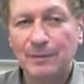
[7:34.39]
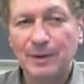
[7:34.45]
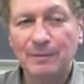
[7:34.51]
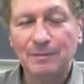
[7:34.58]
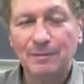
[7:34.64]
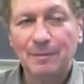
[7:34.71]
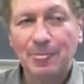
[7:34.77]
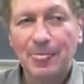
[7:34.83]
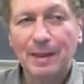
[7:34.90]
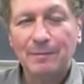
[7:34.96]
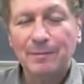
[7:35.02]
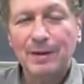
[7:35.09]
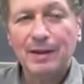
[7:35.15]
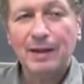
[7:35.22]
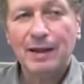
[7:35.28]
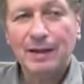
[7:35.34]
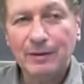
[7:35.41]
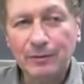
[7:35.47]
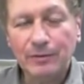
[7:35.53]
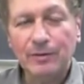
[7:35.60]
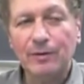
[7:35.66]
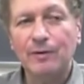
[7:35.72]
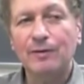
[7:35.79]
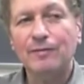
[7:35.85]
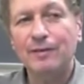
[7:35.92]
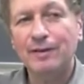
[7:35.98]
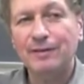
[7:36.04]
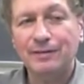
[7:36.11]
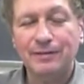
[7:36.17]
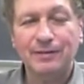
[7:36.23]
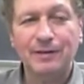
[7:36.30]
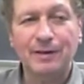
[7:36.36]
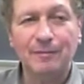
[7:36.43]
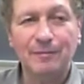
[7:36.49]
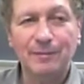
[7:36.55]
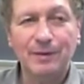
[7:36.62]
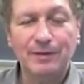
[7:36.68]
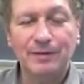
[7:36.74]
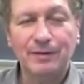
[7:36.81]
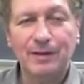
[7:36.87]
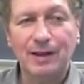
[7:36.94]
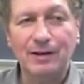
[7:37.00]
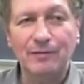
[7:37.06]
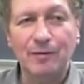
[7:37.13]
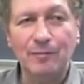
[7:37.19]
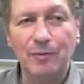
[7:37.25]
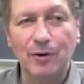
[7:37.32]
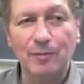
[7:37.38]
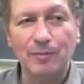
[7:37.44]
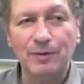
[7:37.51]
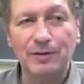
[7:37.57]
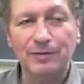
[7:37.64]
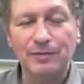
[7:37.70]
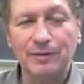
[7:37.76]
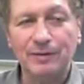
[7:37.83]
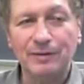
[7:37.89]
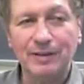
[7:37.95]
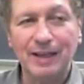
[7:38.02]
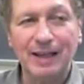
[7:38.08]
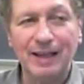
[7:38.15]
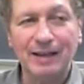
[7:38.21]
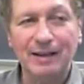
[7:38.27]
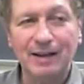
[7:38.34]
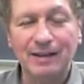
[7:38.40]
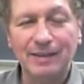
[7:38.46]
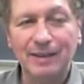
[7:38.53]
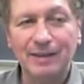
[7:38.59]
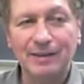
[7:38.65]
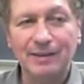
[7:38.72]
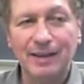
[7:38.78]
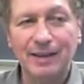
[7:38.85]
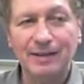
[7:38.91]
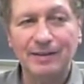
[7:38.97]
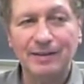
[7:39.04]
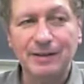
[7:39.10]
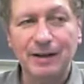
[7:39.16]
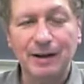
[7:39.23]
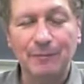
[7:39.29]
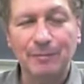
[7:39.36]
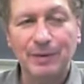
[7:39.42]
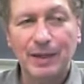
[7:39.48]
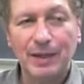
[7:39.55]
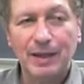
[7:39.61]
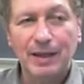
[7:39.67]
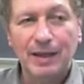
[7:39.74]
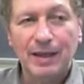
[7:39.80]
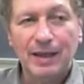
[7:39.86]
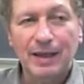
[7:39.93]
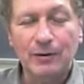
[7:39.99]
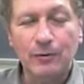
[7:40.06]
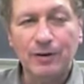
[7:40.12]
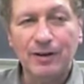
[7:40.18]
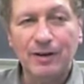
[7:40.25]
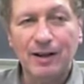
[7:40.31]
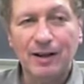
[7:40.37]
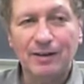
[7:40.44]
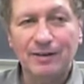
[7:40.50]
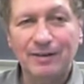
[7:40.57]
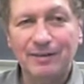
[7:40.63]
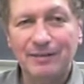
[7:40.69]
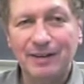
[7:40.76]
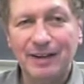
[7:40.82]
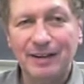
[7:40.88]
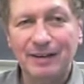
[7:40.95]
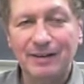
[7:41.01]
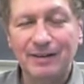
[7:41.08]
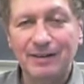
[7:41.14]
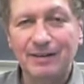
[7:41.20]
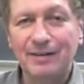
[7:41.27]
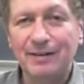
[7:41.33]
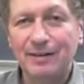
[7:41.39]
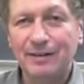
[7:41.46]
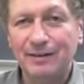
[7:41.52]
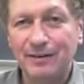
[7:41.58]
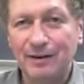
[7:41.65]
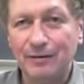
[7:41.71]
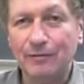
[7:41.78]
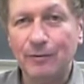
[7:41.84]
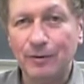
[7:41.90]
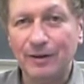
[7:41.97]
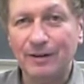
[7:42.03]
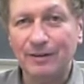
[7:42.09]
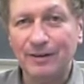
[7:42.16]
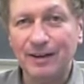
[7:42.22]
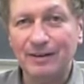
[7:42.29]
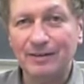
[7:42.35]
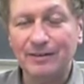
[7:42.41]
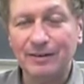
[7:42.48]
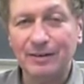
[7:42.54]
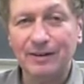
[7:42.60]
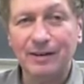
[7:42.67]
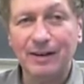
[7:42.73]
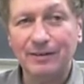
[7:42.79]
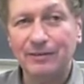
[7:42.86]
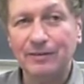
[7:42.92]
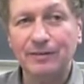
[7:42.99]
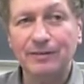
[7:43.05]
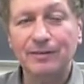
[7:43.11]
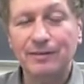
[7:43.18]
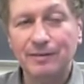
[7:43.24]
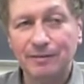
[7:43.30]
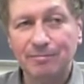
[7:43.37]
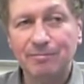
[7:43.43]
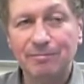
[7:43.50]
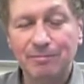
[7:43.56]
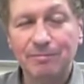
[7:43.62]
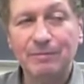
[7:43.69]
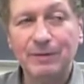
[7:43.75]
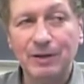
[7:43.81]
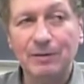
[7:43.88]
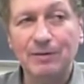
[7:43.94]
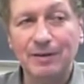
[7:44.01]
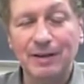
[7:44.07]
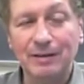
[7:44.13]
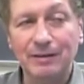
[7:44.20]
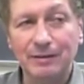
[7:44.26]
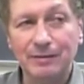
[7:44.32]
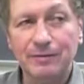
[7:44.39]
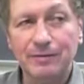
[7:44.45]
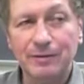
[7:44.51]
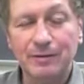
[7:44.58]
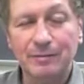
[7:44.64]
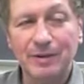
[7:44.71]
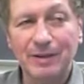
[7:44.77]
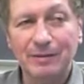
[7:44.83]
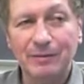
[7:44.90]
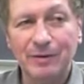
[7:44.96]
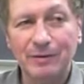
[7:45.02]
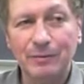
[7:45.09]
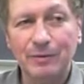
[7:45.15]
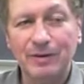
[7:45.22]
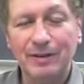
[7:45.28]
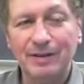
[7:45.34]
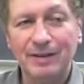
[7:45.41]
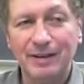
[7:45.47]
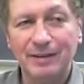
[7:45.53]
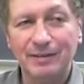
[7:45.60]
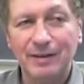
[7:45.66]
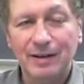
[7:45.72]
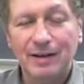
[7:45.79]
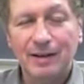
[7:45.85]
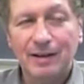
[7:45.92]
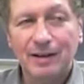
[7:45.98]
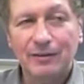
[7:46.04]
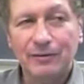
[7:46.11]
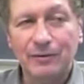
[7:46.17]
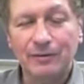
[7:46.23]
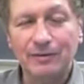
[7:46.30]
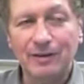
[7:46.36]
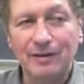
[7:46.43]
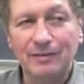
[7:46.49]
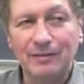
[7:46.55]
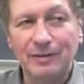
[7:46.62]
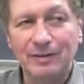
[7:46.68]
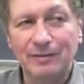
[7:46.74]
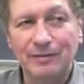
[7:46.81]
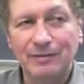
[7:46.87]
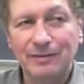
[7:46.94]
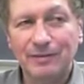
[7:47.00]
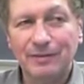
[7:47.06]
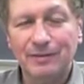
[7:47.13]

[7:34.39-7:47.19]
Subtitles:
Well, don't know if it's kind of a purposeful gag. I think that in order to understand self-organization and not just, say the term, it really takes a certain level of